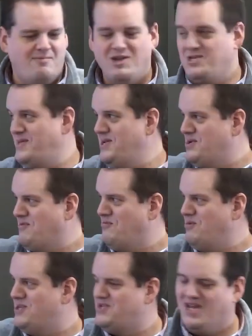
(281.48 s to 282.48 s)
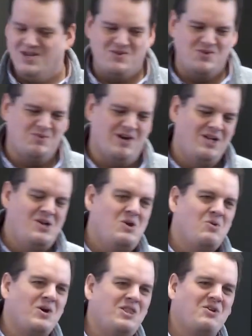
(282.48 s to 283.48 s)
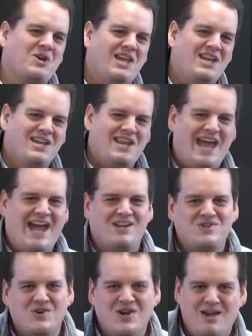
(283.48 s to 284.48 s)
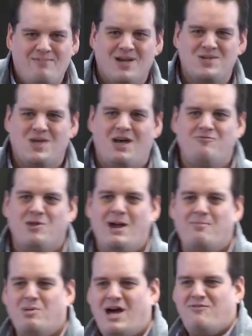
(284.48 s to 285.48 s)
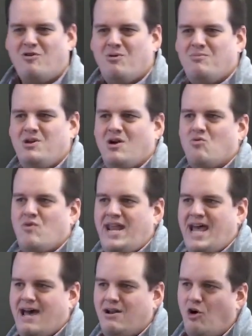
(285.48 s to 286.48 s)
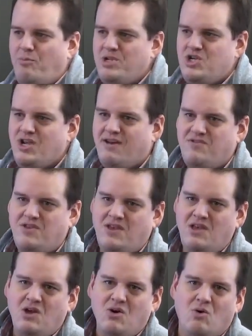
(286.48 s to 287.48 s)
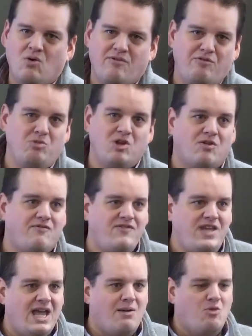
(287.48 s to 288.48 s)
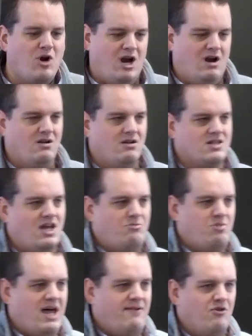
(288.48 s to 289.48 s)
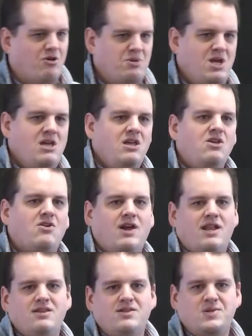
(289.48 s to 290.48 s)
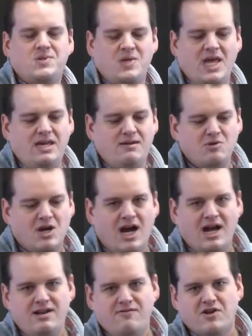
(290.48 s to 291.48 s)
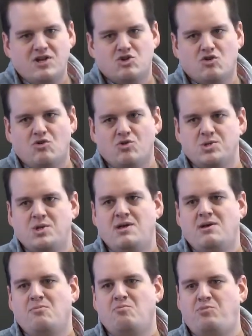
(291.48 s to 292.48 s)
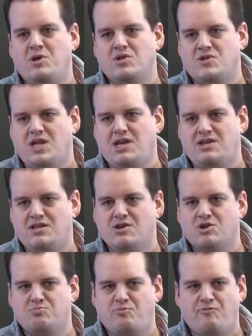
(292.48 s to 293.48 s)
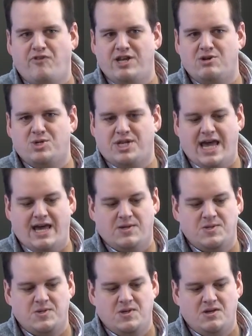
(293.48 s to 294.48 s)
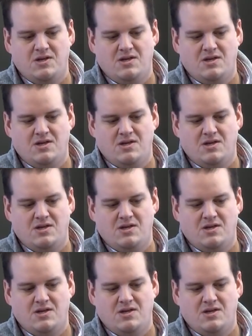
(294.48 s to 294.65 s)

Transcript: that makes it easier for me to talk to as well. Whether you're getting an Azure Apex Cloud Platform, a Red Hat OpenShift, or a familiar VMware Cloud Platform, you're getting the same kind of controls built into those vendor stacks.